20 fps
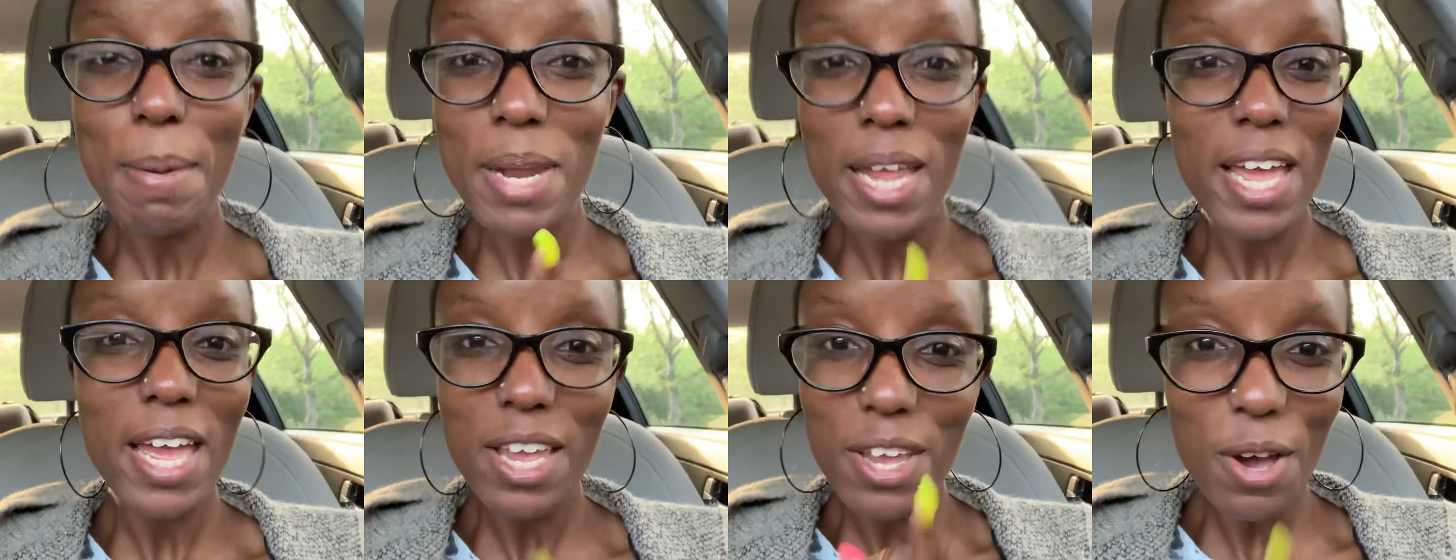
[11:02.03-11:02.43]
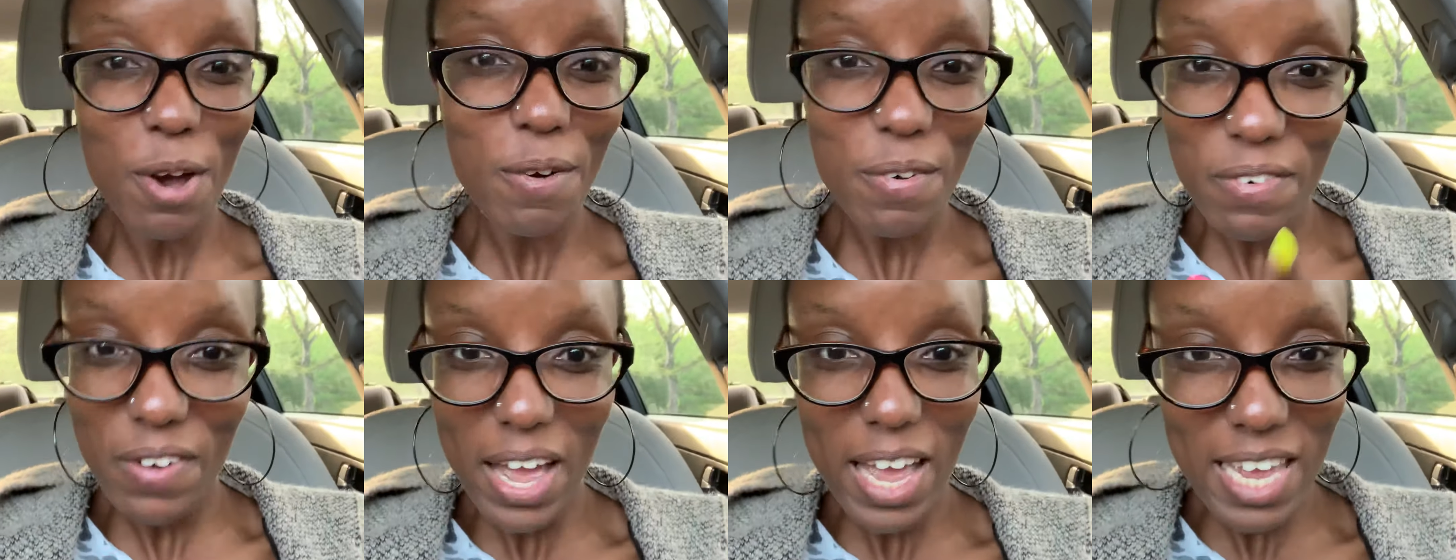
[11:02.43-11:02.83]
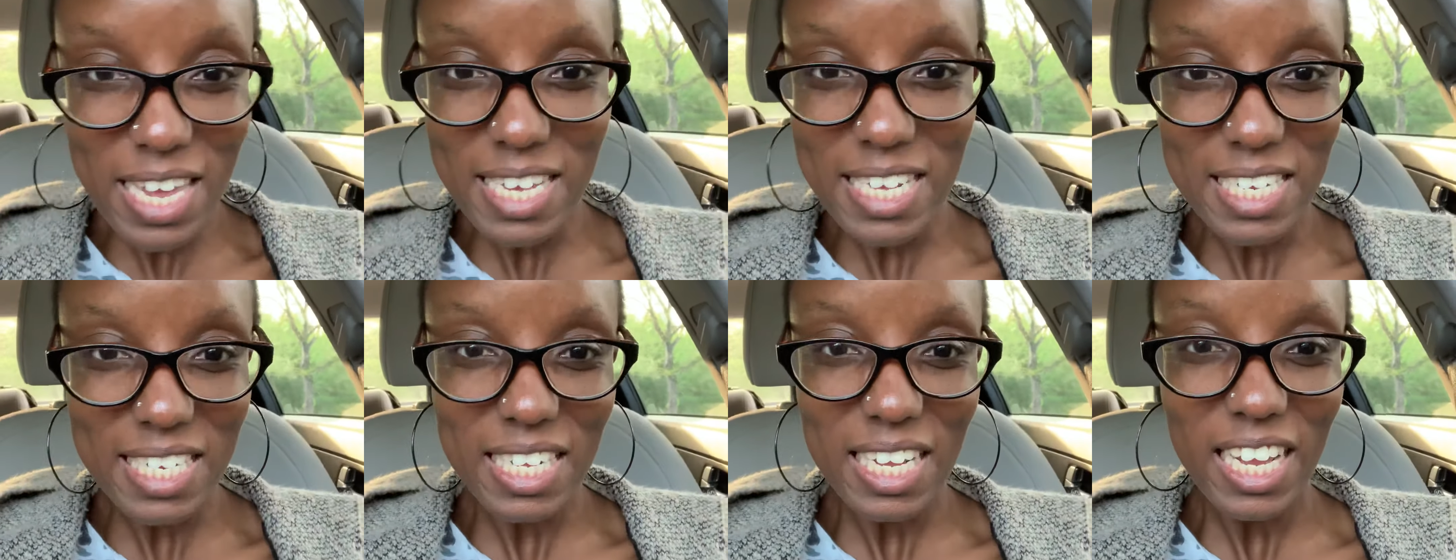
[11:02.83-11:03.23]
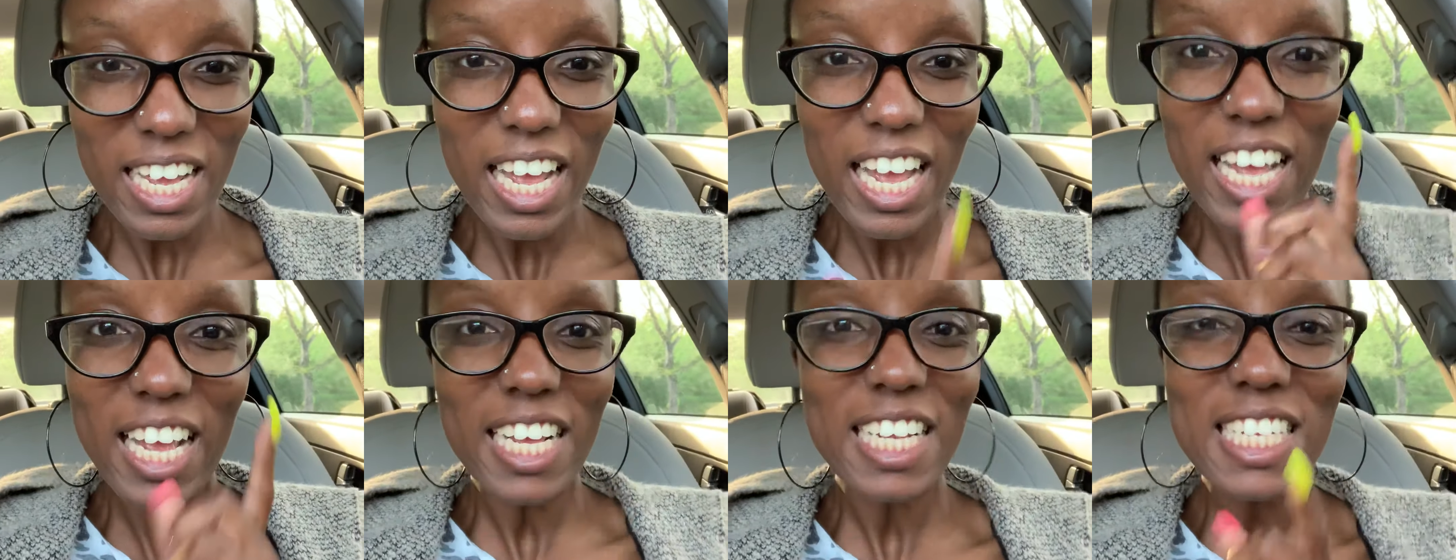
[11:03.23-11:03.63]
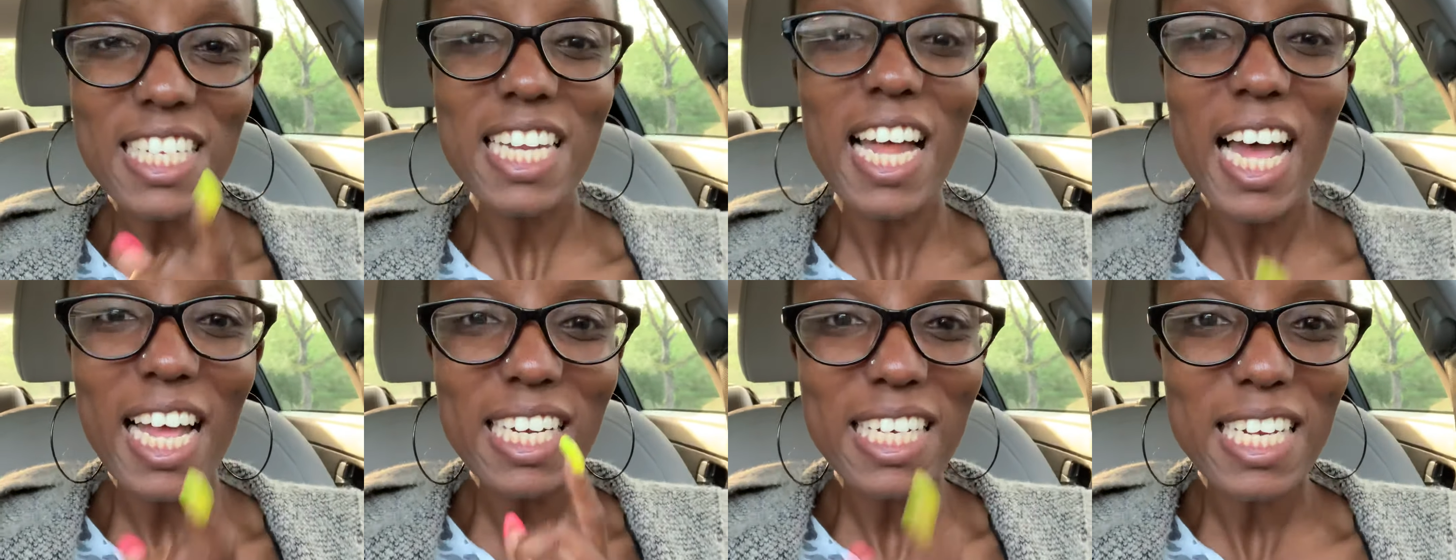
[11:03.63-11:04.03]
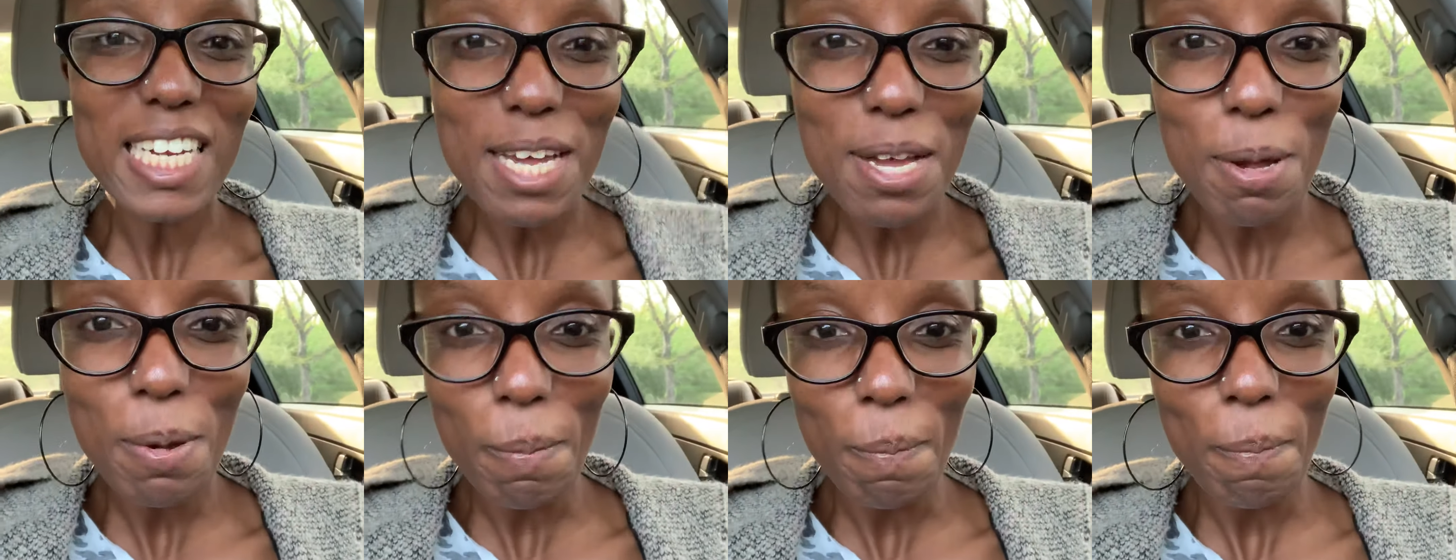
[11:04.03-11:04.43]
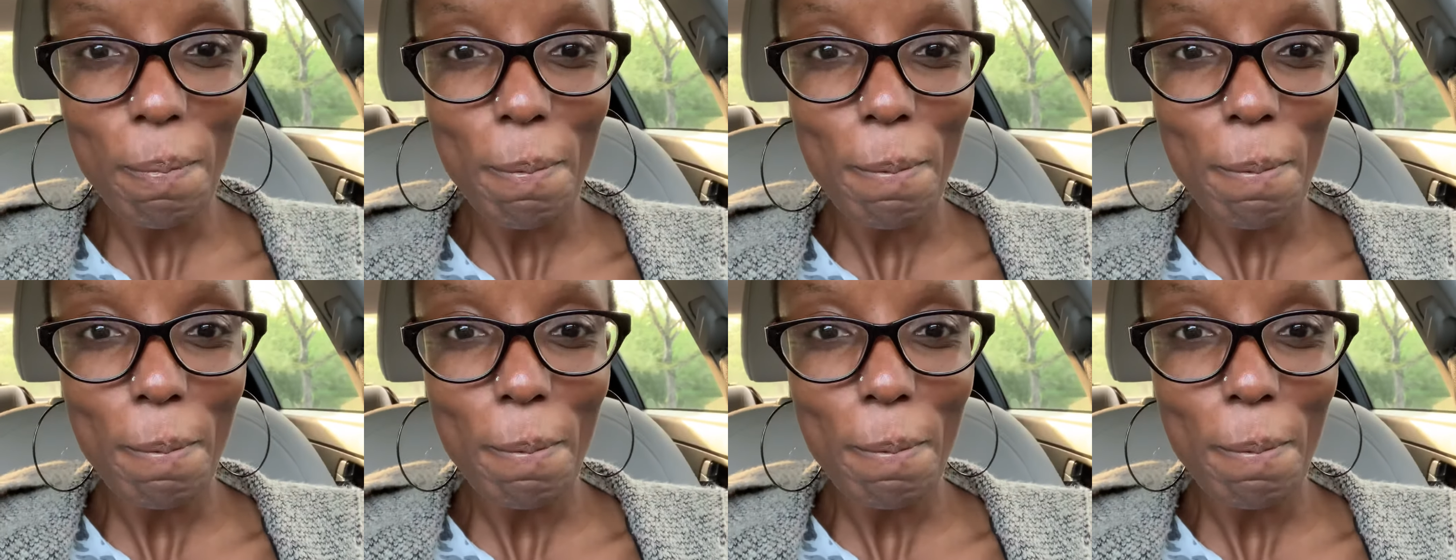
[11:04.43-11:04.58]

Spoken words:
it in your face. It's not them.